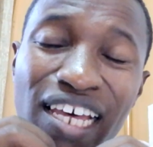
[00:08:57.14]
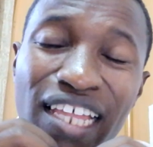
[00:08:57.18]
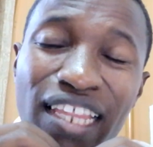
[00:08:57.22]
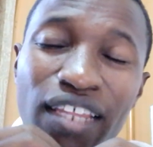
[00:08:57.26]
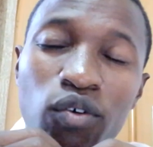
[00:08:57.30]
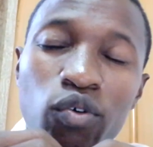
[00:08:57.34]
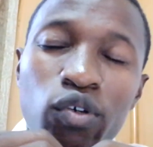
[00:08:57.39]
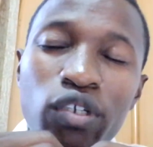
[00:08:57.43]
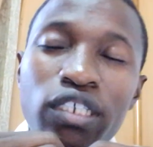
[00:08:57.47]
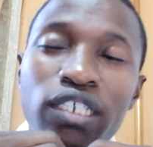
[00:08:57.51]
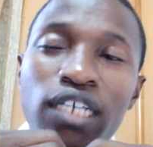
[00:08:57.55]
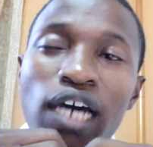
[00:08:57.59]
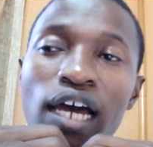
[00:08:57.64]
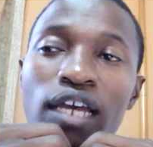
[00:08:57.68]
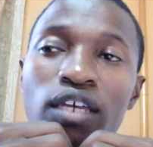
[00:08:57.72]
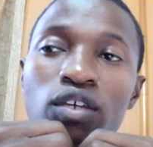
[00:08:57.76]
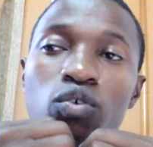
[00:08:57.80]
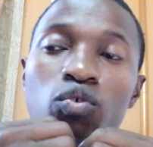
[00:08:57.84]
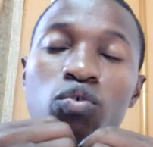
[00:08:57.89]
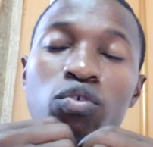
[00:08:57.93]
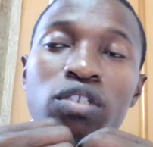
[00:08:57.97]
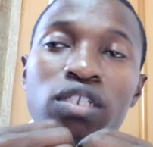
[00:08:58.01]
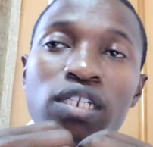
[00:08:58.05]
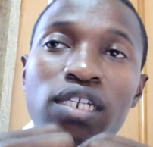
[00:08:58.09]
which are
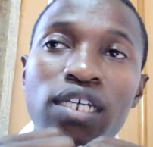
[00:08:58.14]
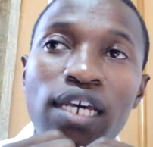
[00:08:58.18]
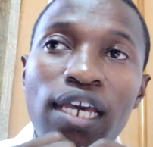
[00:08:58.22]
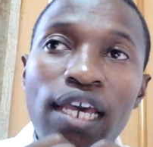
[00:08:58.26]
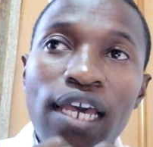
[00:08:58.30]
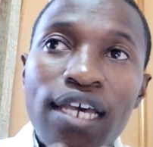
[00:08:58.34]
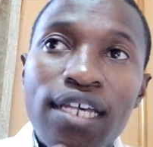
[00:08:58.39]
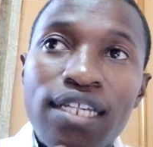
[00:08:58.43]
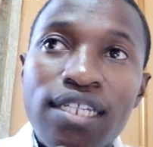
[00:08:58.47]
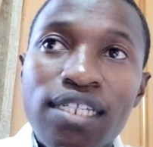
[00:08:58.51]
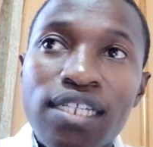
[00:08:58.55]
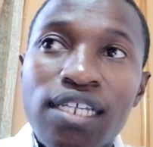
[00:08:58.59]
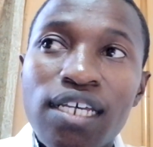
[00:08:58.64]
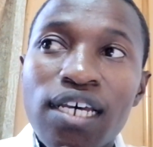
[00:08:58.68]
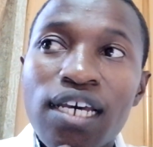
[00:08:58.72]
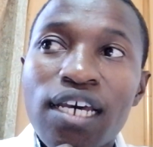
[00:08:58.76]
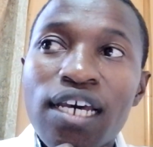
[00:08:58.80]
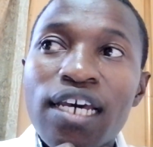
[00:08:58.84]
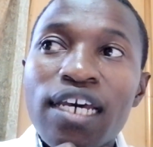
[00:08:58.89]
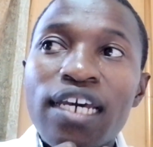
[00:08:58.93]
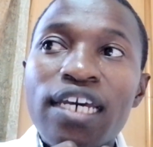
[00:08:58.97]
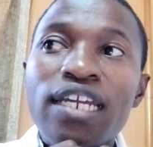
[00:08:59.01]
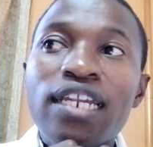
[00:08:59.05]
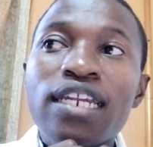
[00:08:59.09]
used as
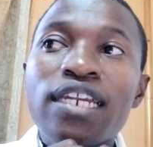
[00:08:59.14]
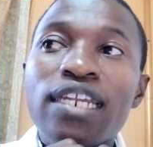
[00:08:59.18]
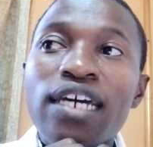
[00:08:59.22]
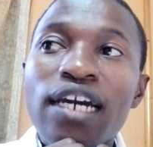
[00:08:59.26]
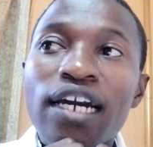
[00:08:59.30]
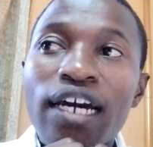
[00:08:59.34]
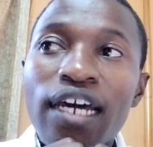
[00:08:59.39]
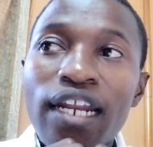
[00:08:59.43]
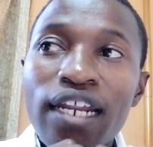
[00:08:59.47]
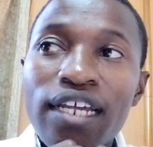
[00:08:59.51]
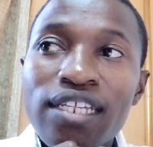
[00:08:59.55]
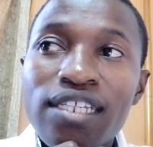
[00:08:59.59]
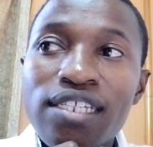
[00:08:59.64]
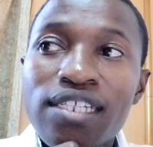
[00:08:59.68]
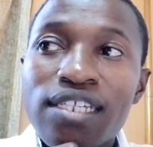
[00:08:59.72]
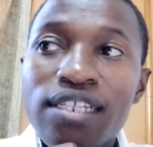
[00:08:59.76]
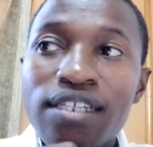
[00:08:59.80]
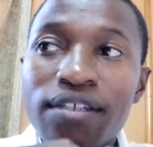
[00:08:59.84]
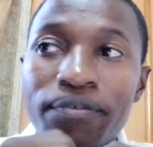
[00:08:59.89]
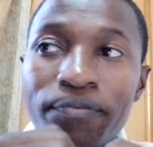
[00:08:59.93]
integrase